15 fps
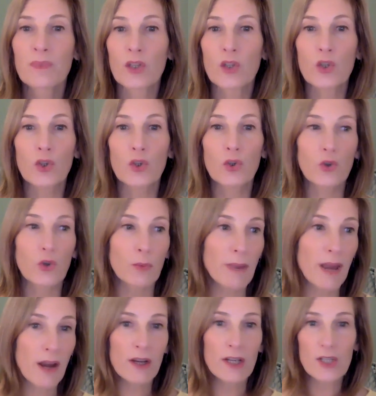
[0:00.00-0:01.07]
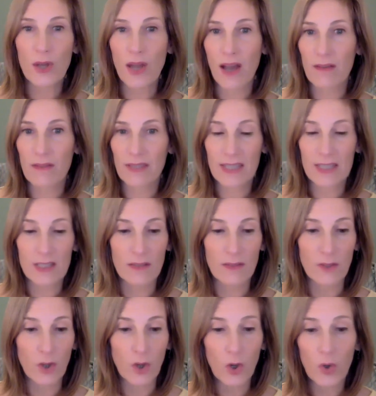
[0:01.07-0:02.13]
You're married, you have kids of
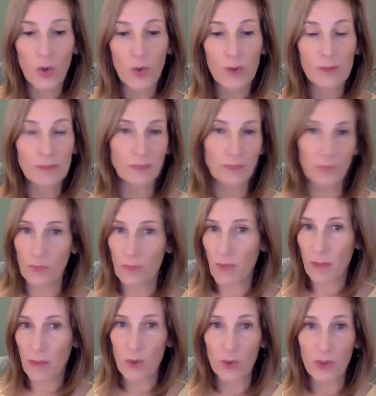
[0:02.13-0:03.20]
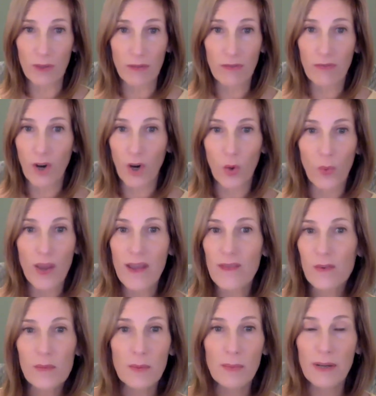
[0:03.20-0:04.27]
your own. Maybe you live far away
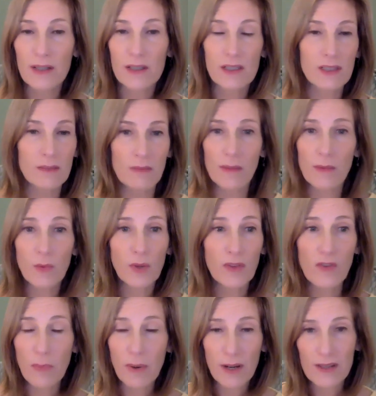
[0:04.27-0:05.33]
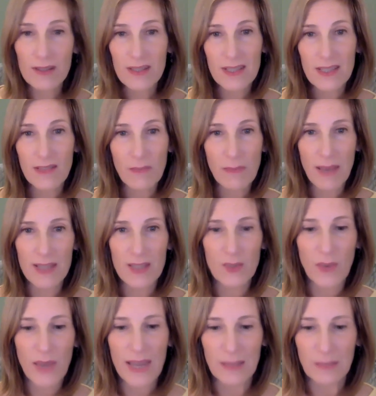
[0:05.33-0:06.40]
from your parents. Maybe one of your parents has even passed
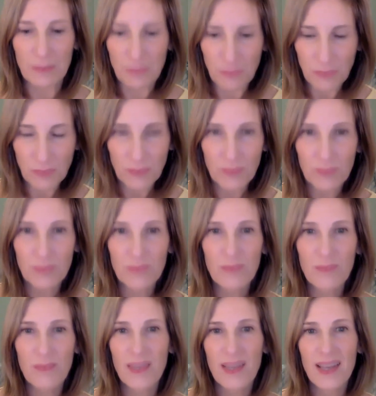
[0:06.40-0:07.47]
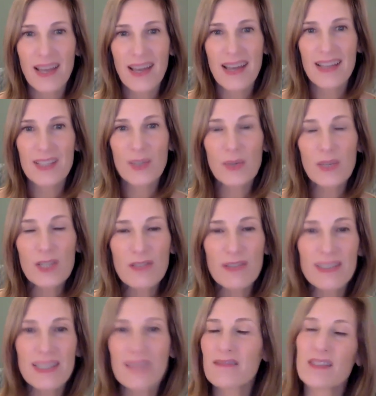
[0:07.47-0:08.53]
away. So each of
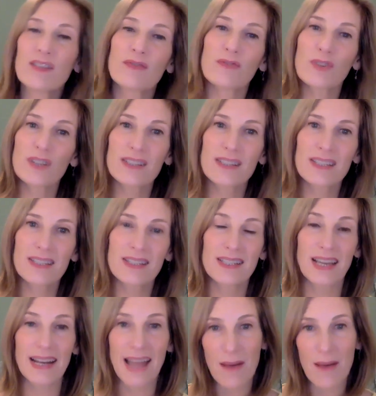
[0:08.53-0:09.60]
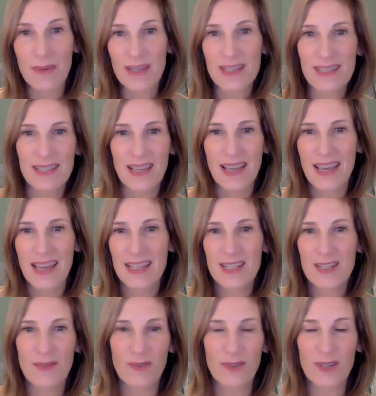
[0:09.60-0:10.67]
us have different dynamics,
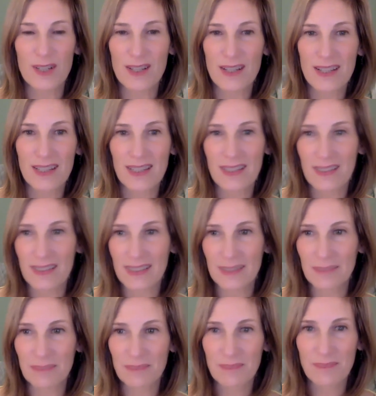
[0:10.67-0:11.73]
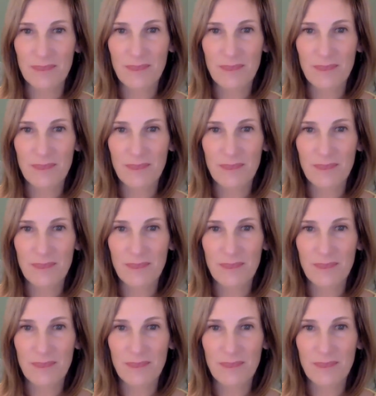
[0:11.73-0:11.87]
different um,